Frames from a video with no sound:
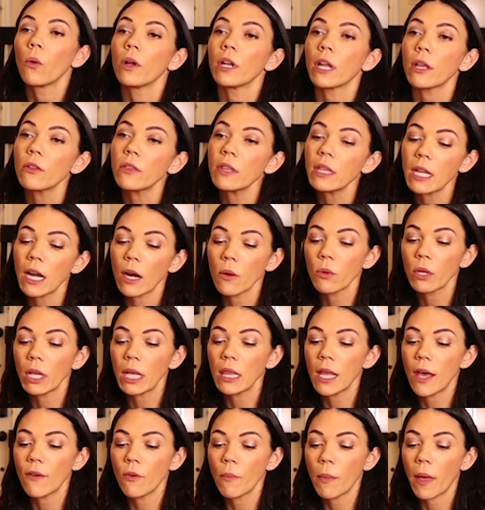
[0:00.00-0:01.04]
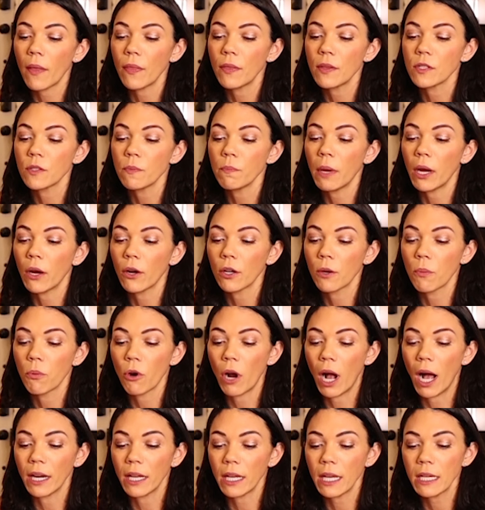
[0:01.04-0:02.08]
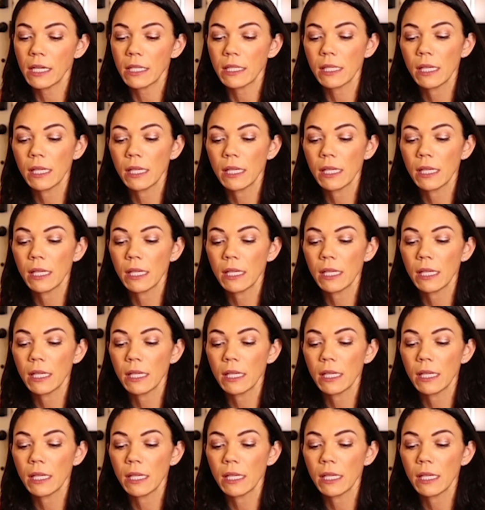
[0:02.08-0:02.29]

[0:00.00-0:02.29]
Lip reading: Another thing that I really love about this MERACH product